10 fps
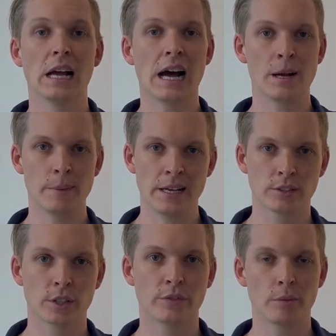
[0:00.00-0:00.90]
I'm
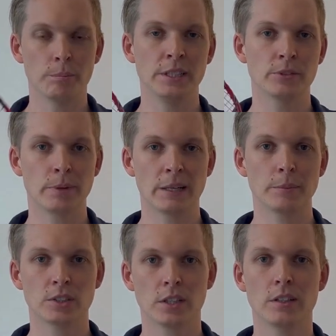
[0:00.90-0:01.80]
Aske from Beast
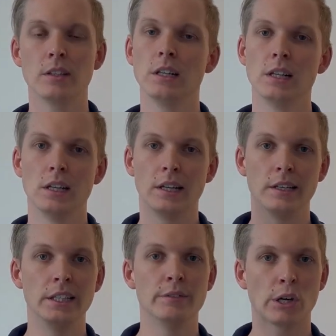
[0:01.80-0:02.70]
Badminton.
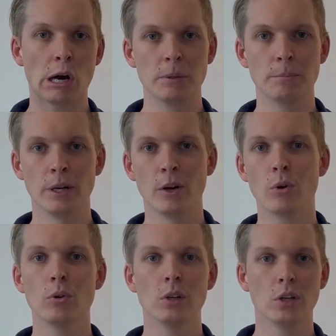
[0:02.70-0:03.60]
Leave a comment
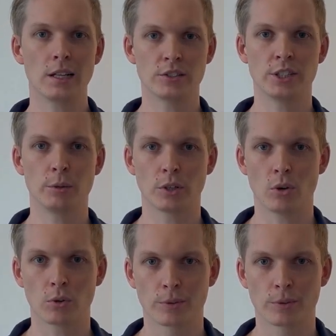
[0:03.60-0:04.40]
below. I'll see you on court.